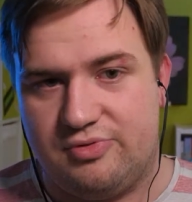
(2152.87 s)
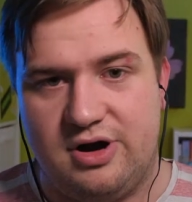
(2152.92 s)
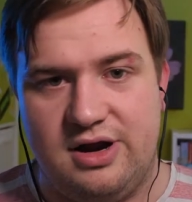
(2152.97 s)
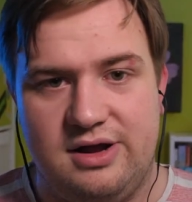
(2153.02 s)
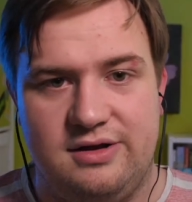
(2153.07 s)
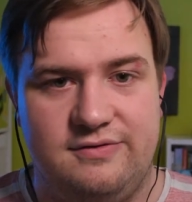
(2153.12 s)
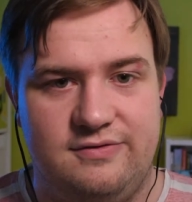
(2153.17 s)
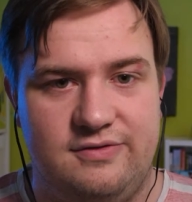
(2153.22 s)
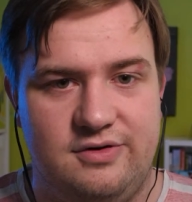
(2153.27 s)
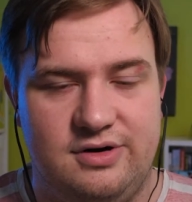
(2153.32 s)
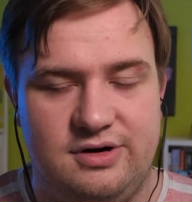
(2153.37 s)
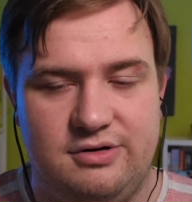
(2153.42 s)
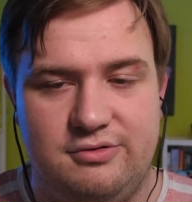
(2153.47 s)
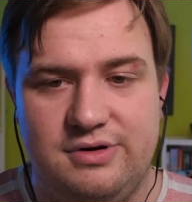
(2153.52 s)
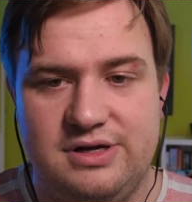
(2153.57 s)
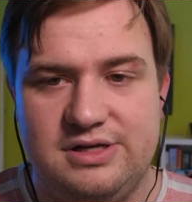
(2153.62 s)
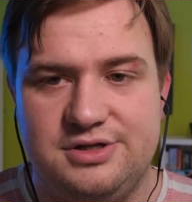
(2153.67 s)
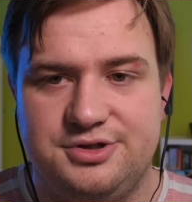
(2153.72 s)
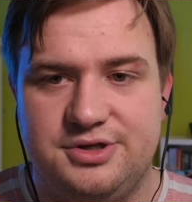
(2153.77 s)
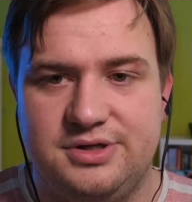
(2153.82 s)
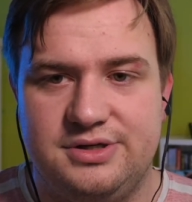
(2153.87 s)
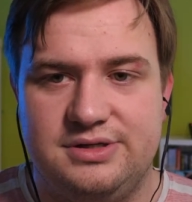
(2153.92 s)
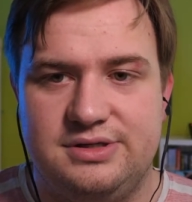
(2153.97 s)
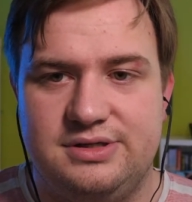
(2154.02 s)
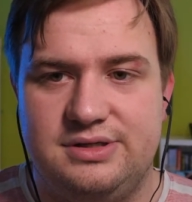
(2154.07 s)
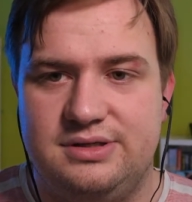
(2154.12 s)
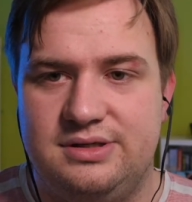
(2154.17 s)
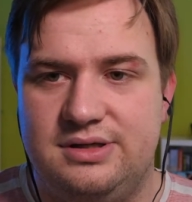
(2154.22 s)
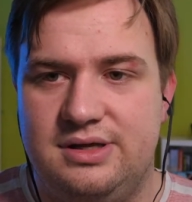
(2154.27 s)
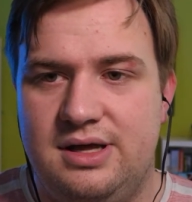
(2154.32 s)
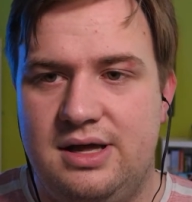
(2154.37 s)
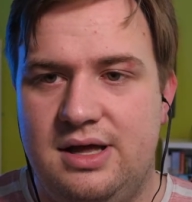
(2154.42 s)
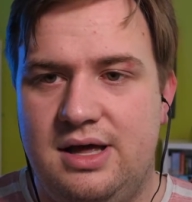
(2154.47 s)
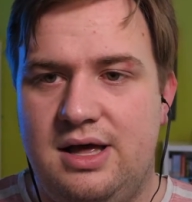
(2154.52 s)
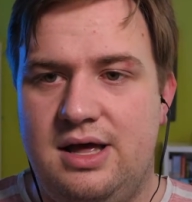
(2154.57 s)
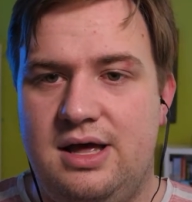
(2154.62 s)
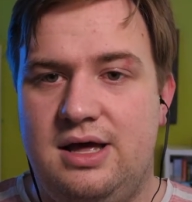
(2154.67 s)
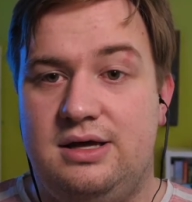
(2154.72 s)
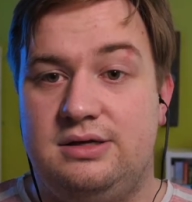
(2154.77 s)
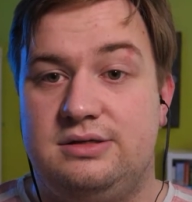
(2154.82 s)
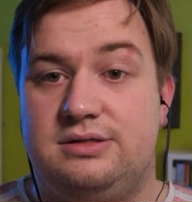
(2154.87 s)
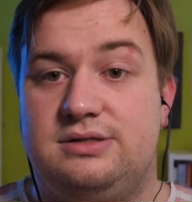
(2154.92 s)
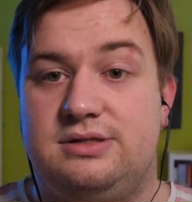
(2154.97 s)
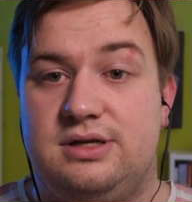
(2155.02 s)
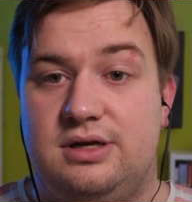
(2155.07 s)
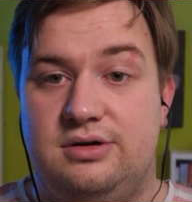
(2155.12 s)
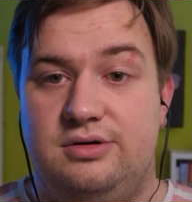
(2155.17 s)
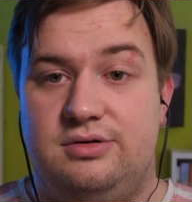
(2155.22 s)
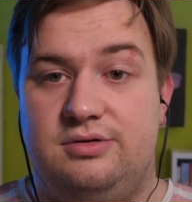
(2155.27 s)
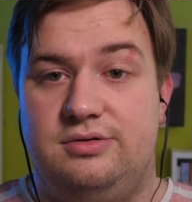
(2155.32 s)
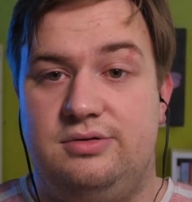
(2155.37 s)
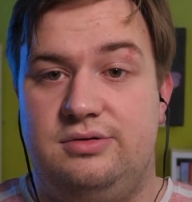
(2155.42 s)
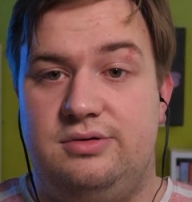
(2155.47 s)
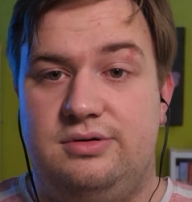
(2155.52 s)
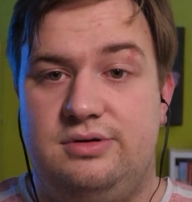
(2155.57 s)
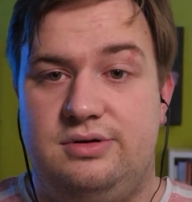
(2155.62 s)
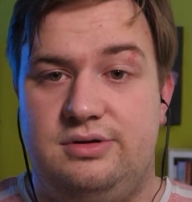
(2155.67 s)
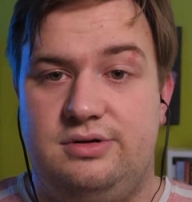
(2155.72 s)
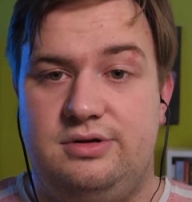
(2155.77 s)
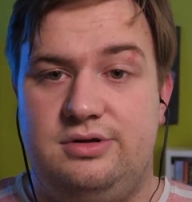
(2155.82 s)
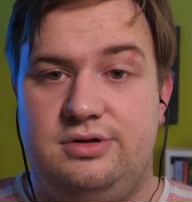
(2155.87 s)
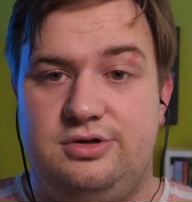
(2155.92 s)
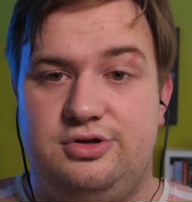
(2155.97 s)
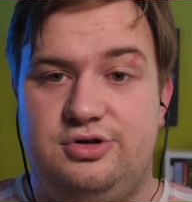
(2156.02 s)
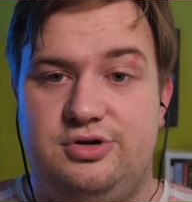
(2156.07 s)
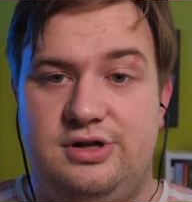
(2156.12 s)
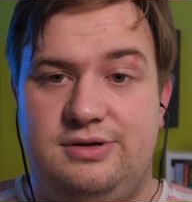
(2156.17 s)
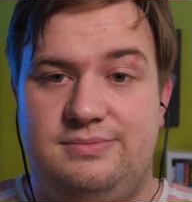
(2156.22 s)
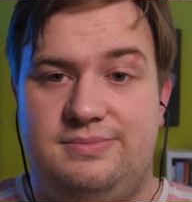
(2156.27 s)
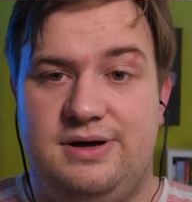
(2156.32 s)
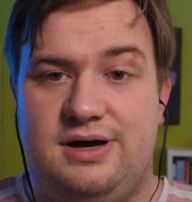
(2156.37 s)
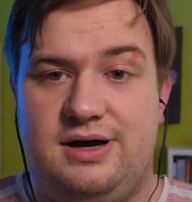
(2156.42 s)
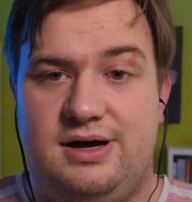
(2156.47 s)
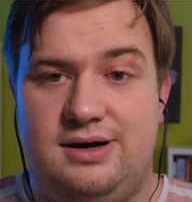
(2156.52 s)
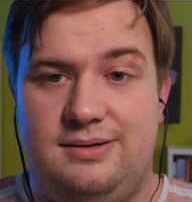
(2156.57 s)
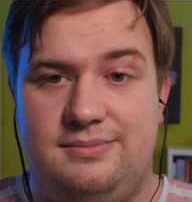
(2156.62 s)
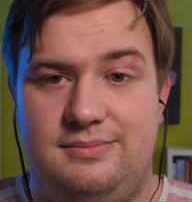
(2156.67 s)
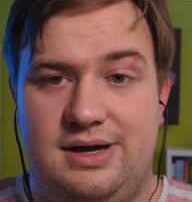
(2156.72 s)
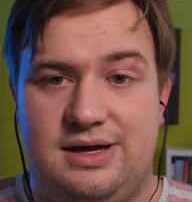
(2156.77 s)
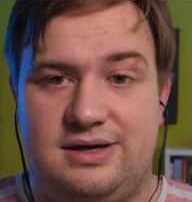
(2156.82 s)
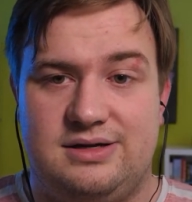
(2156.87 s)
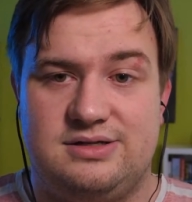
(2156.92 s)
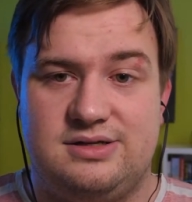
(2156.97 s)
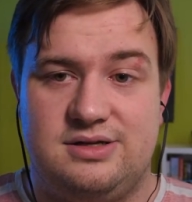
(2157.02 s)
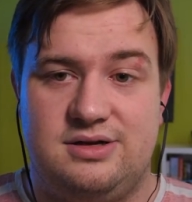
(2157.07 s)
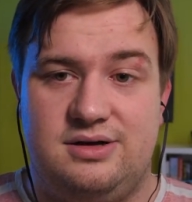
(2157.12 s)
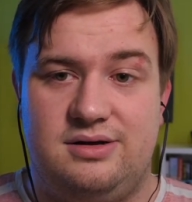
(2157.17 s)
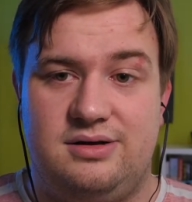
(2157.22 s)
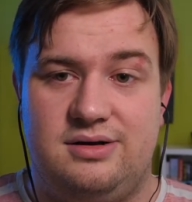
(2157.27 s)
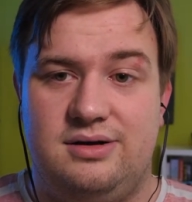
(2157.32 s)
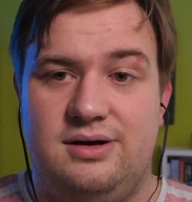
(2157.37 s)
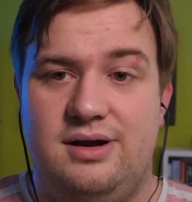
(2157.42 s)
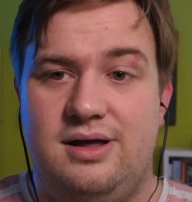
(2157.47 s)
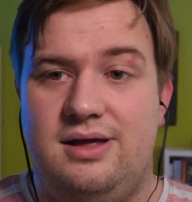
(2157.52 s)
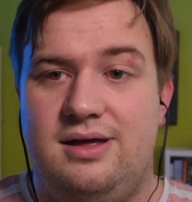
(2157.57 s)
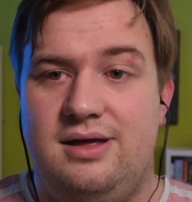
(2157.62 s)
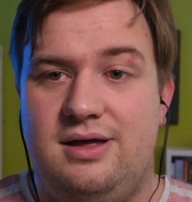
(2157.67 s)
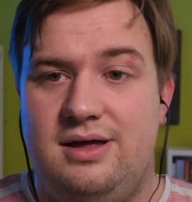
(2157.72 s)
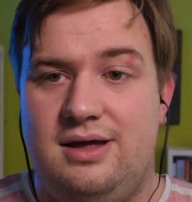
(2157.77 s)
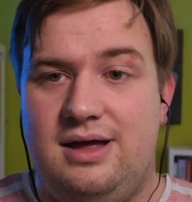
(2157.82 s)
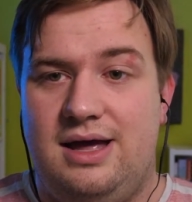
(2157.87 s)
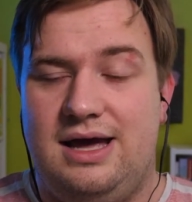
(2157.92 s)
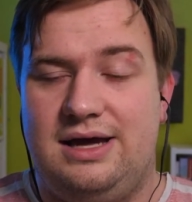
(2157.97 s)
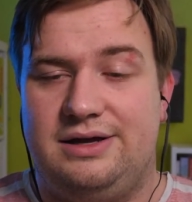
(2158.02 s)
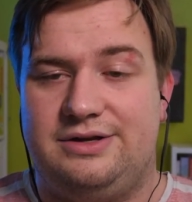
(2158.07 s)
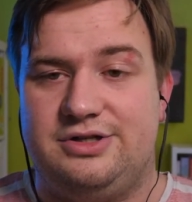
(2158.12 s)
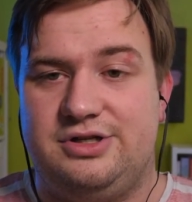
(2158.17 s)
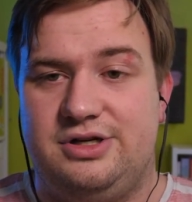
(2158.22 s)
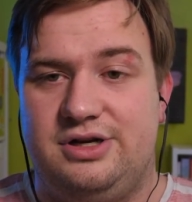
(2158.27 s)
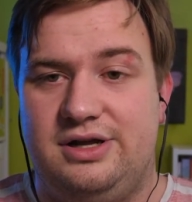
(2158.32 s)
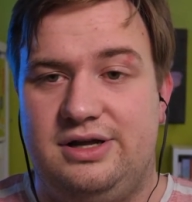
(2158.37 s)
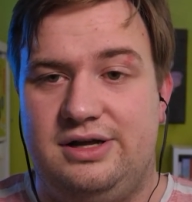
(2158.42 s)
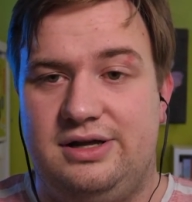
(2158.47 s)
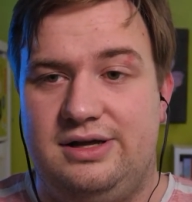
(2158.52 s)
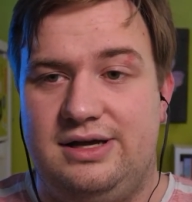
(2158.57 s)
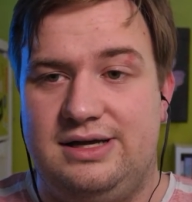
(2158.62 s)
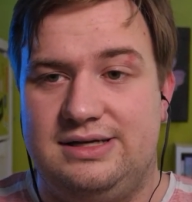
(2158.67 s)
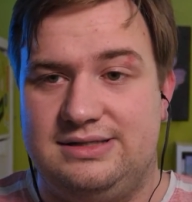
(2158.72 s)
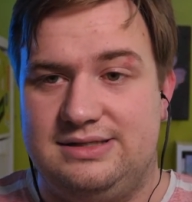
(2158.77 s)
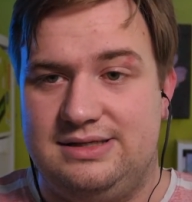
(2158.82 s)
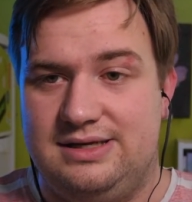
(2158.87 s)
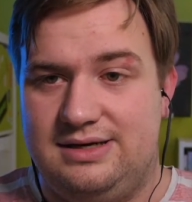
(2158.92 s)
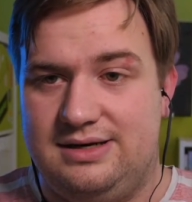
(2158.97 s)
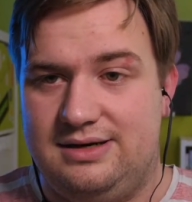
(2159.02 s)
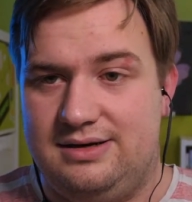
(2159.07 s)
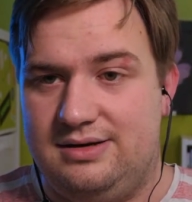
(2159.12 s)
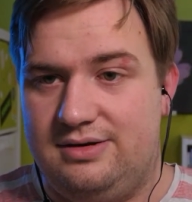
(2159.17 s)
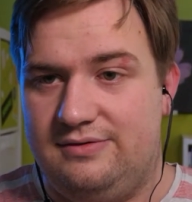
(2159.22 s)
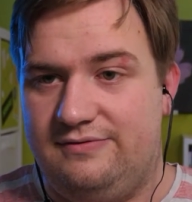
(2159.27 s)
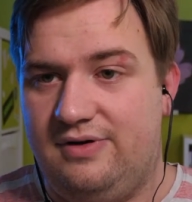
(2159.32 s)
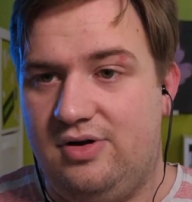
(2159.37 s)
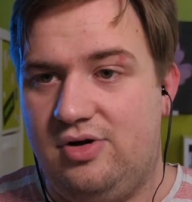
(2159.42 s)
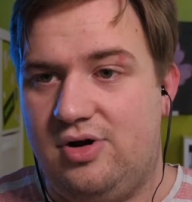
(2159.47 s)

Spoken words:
for the questions. So Juniper Maxon actually has a follow-up